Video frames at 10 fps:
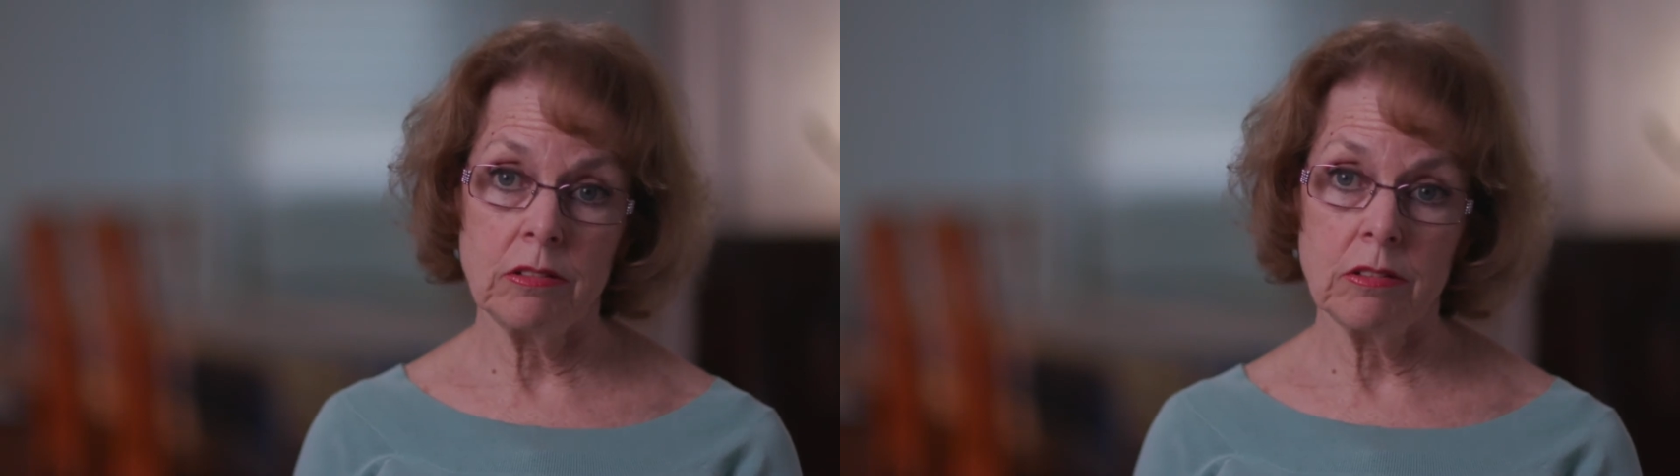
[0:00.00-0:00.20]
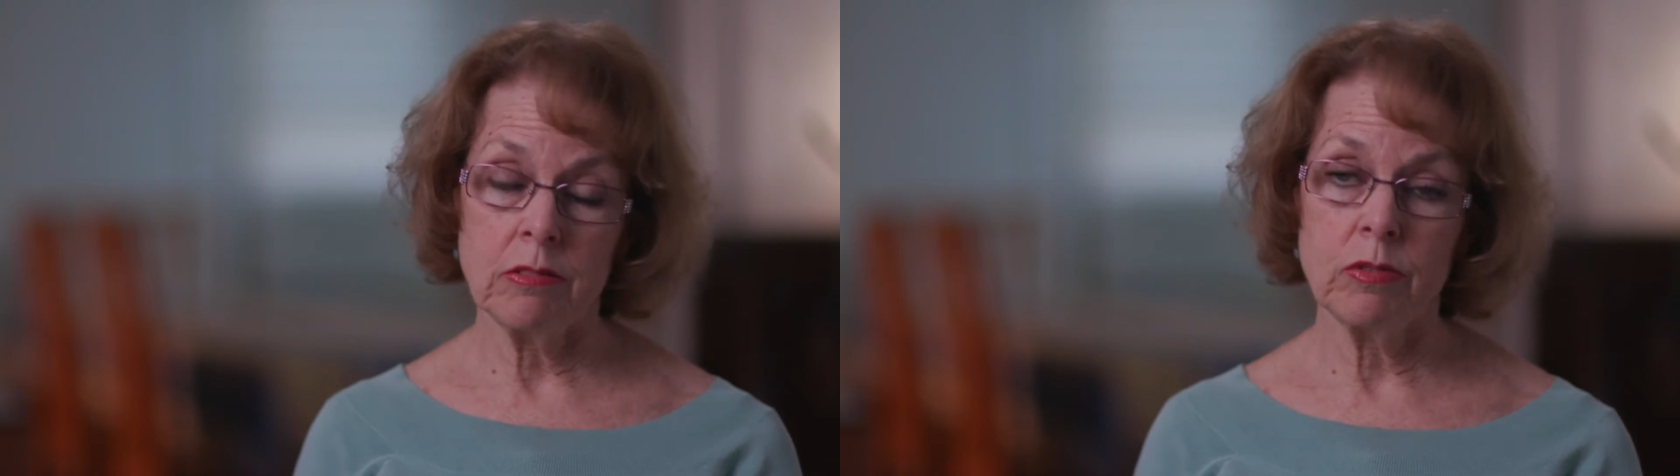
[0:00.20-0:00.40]

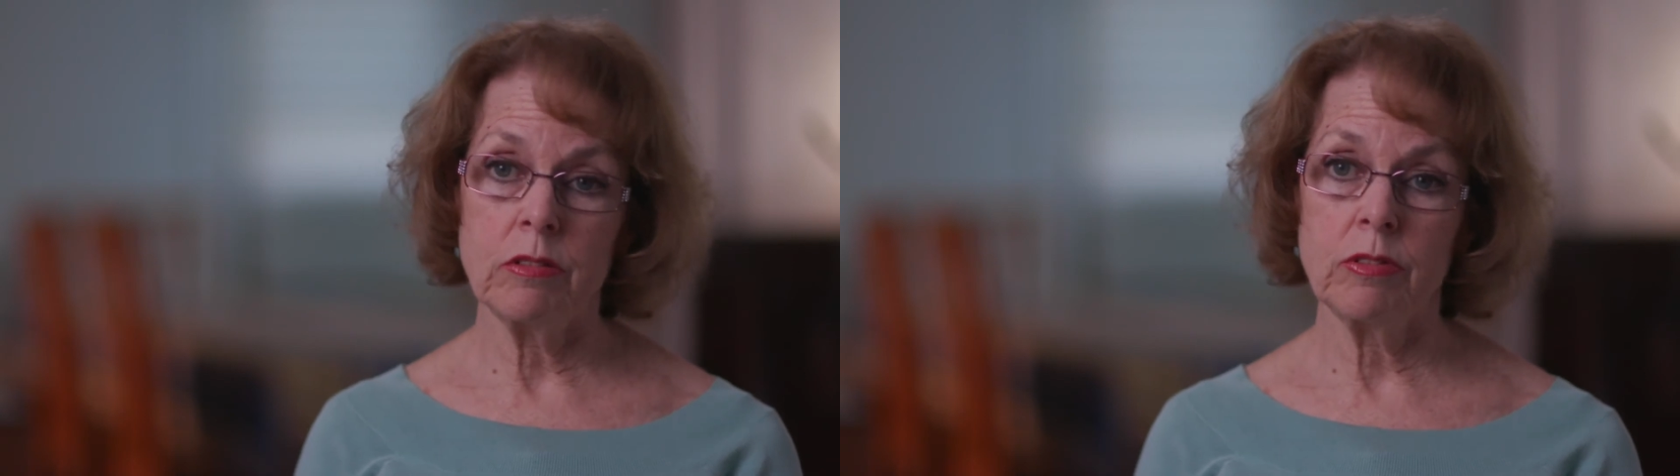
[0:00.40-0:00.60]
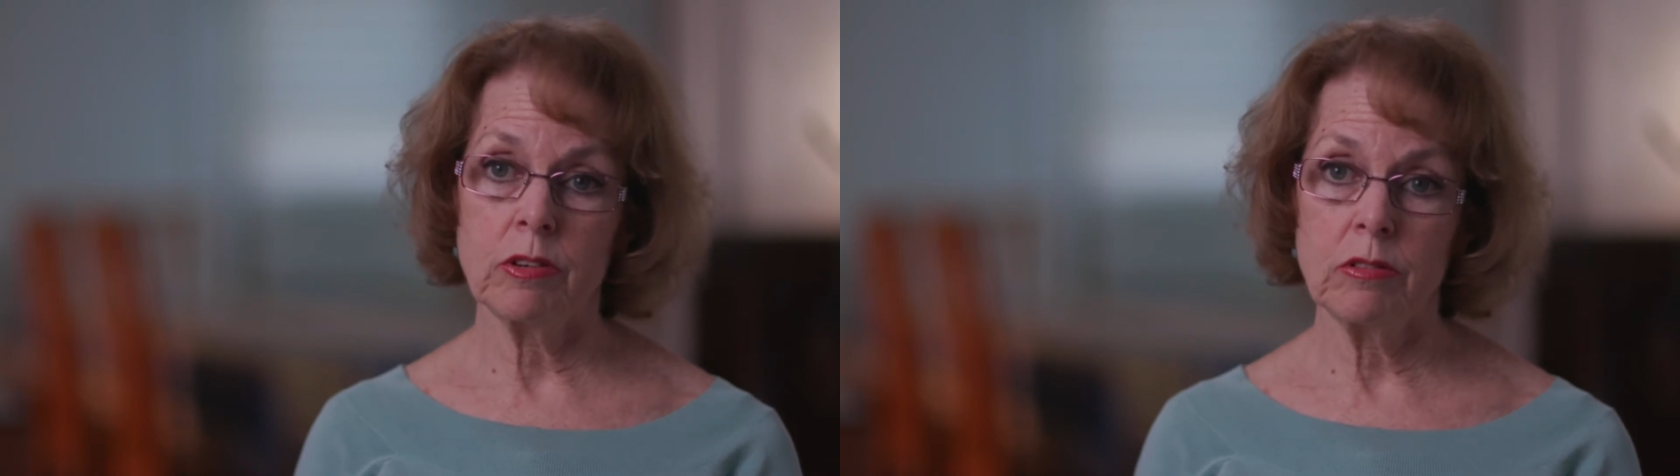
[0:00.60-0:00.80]
of one
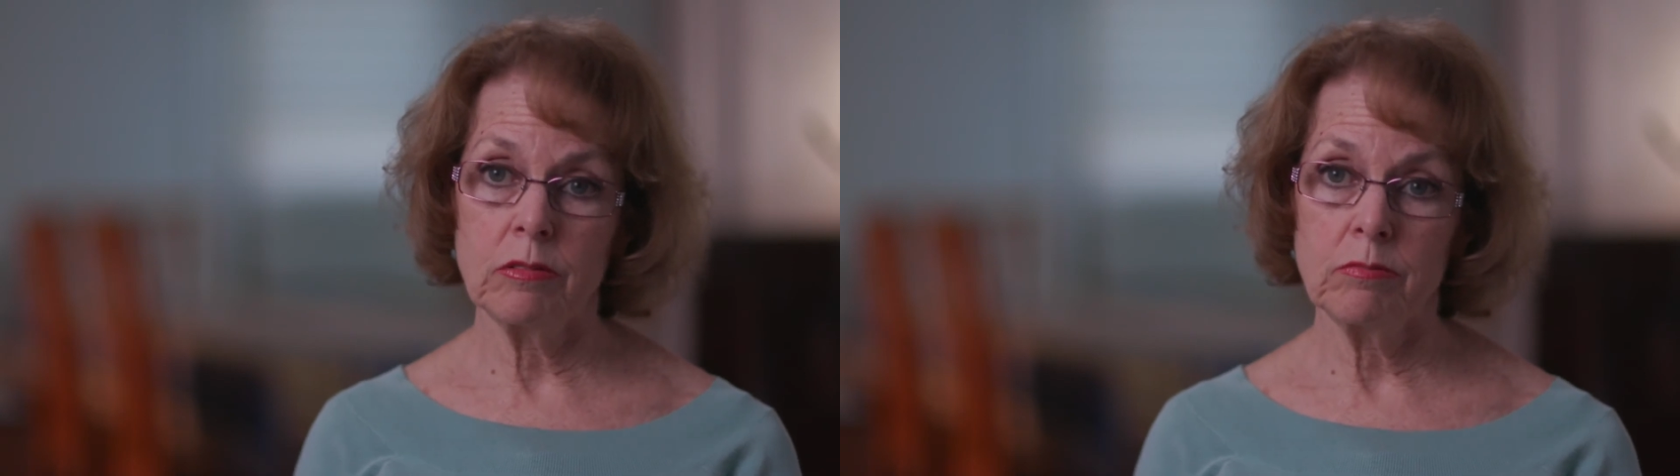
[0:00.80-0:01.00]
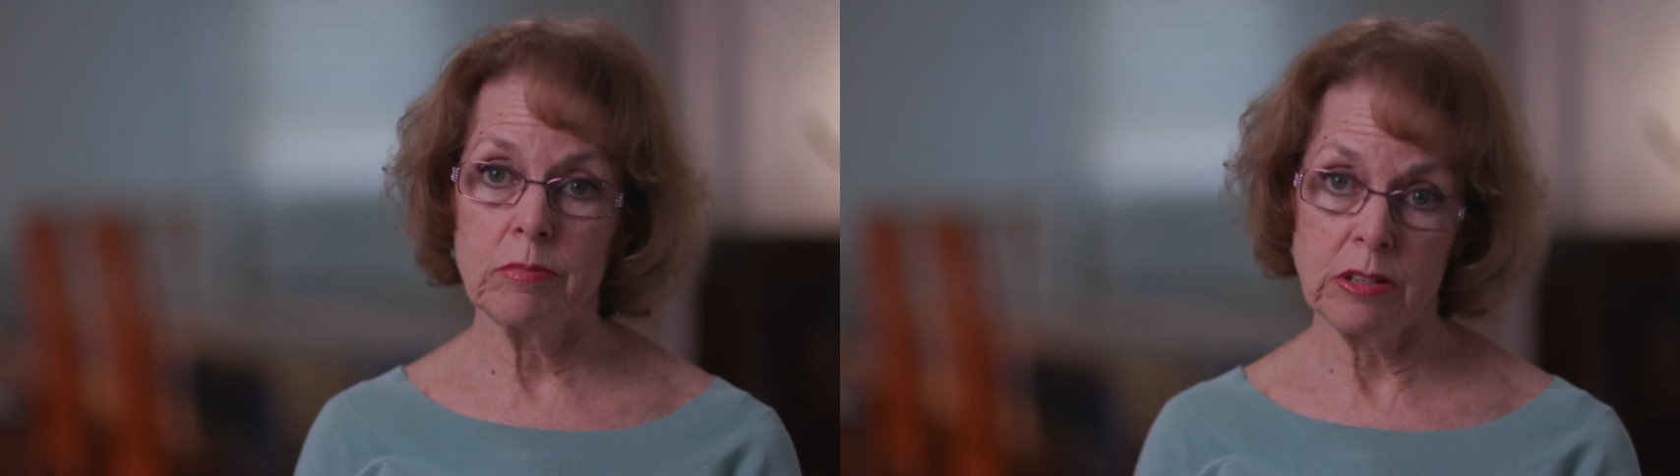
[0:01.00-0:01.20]
of her
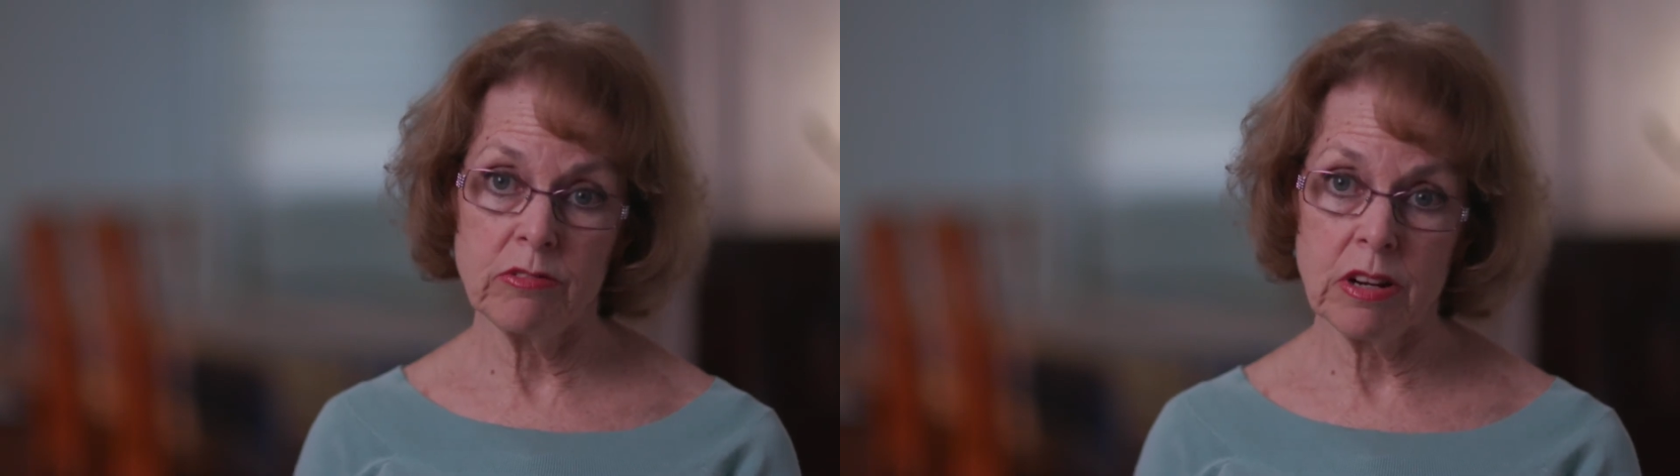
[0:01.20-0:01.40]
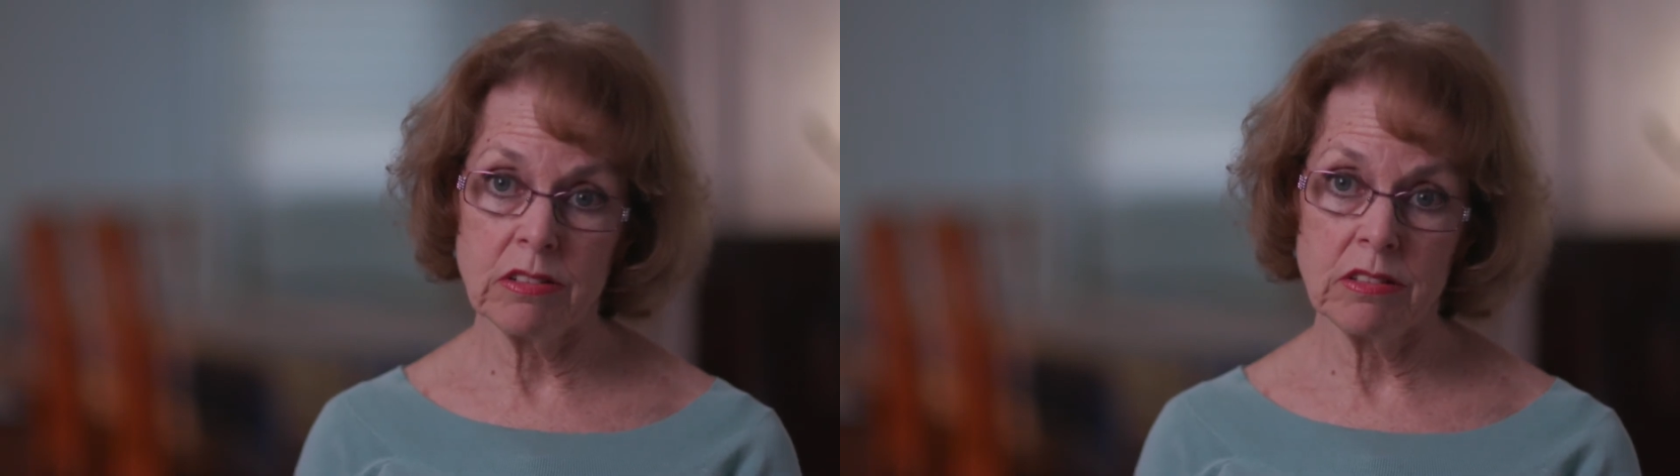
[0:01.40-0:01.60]
best
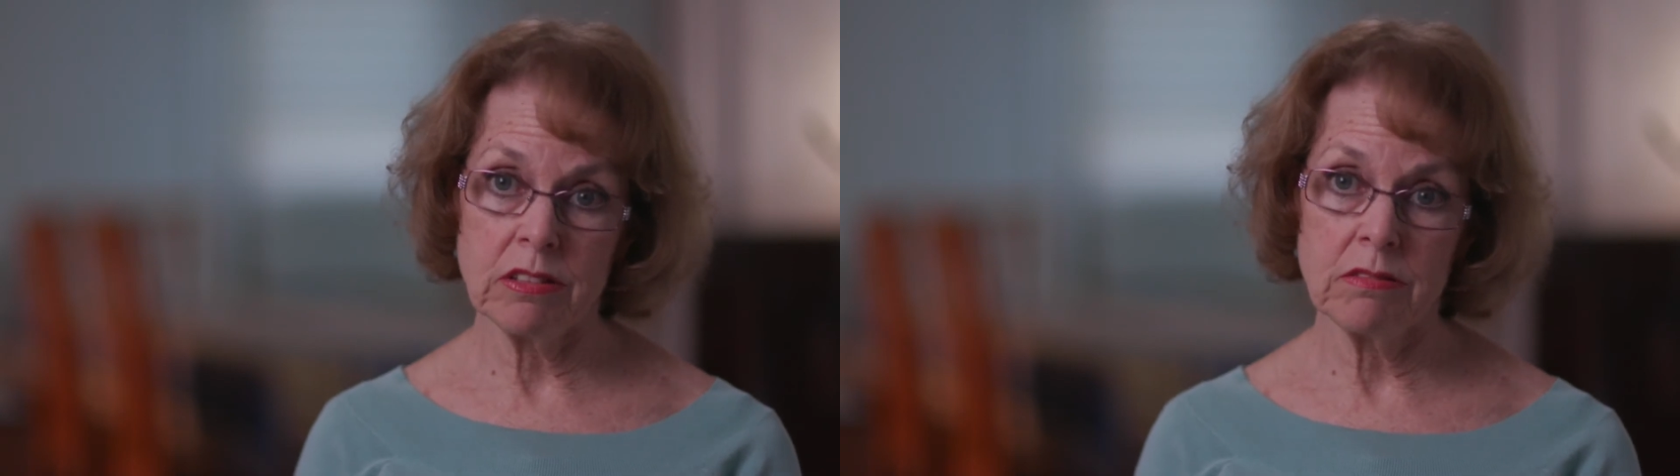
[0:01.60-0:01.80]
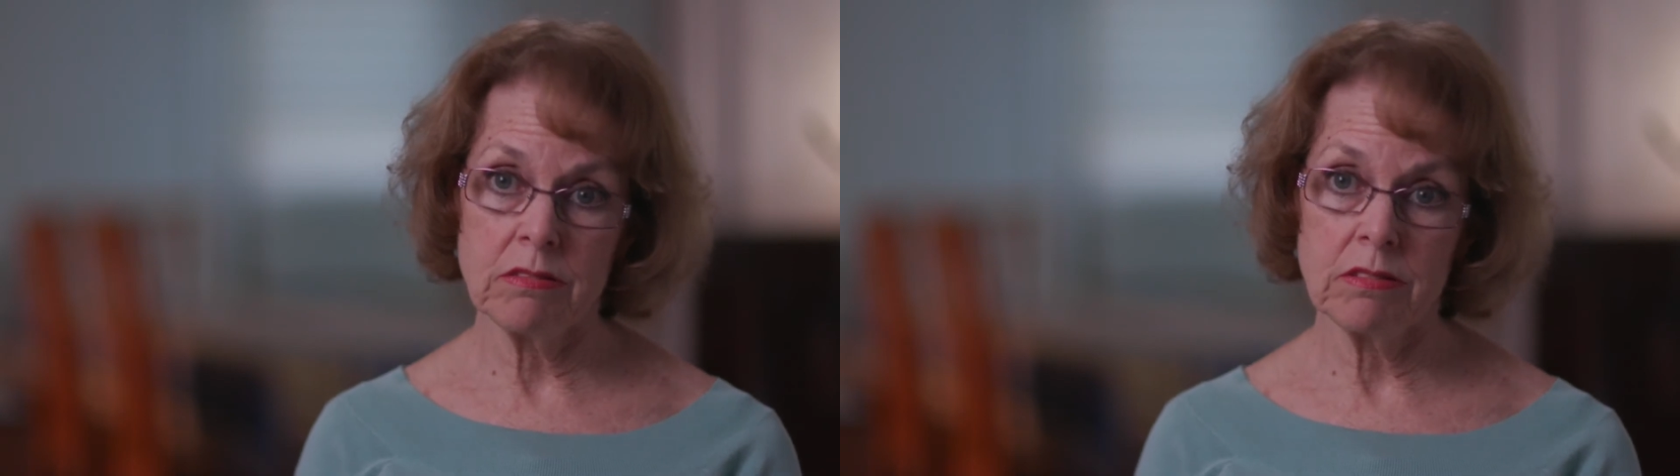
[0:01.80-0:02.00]
friends